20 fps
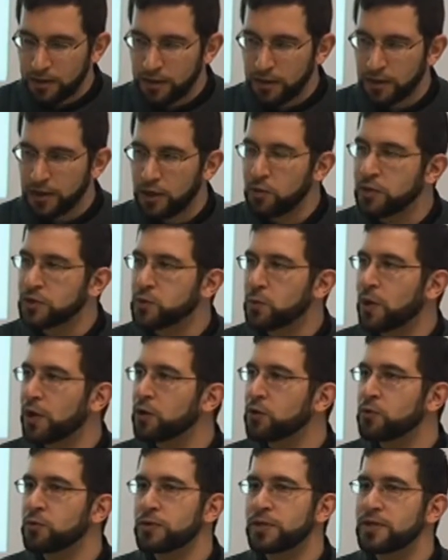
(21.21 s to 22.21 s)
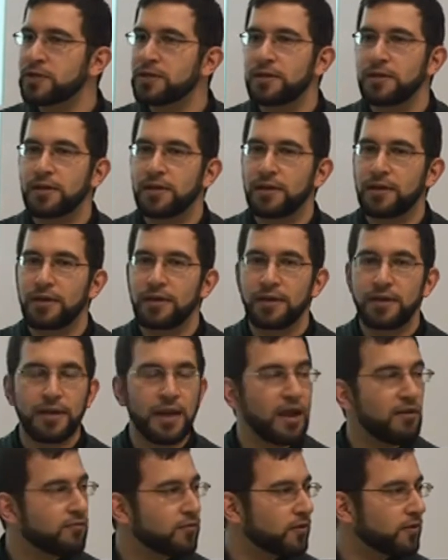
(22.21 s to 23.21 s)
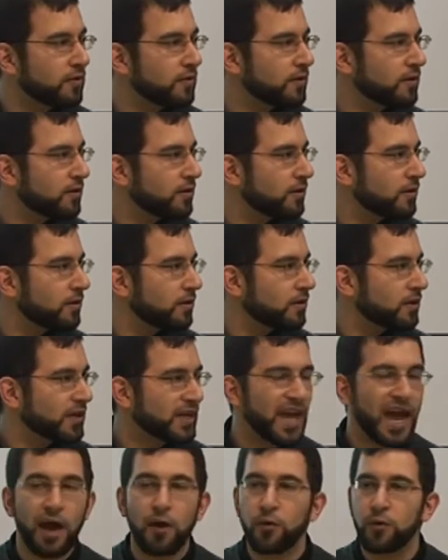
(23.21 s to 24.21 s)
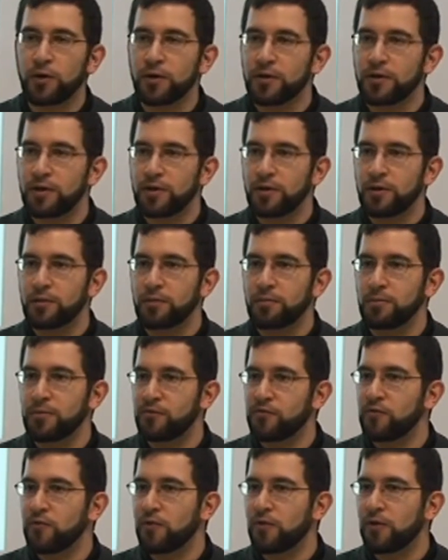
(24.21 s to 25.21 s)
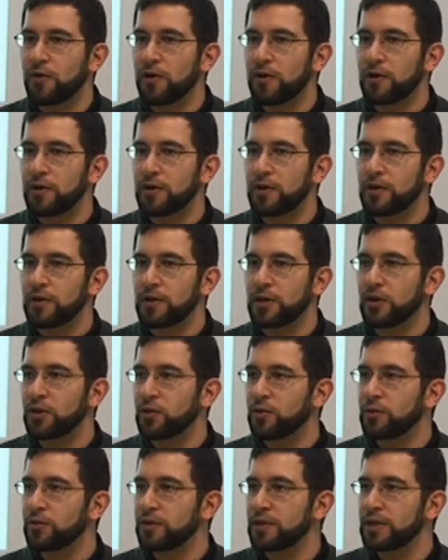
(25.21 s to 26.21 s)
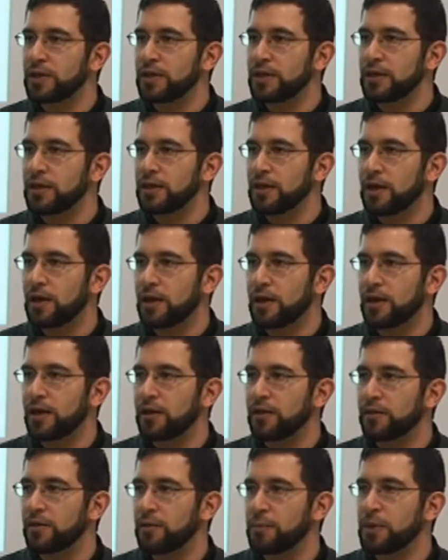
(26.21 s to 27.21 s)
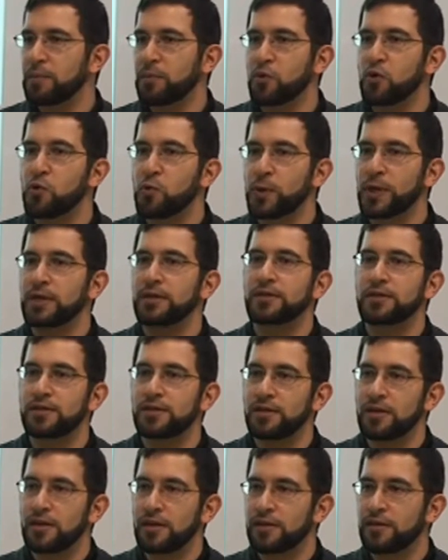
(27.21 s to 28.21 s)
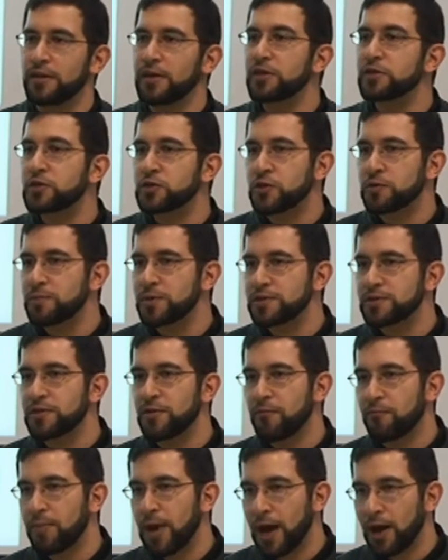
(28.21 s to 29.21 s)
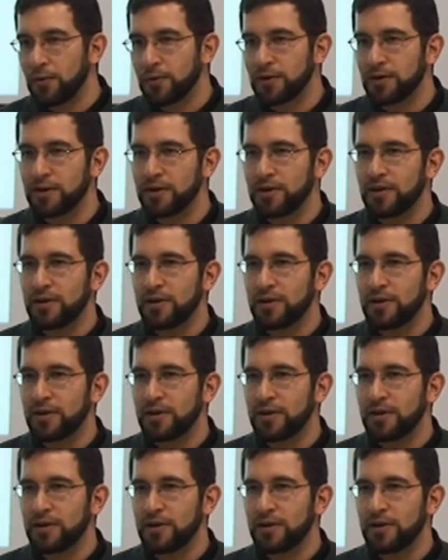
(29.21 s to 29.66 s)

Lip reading: He was one who never cower before, you know, the people who wielded the instruments of power.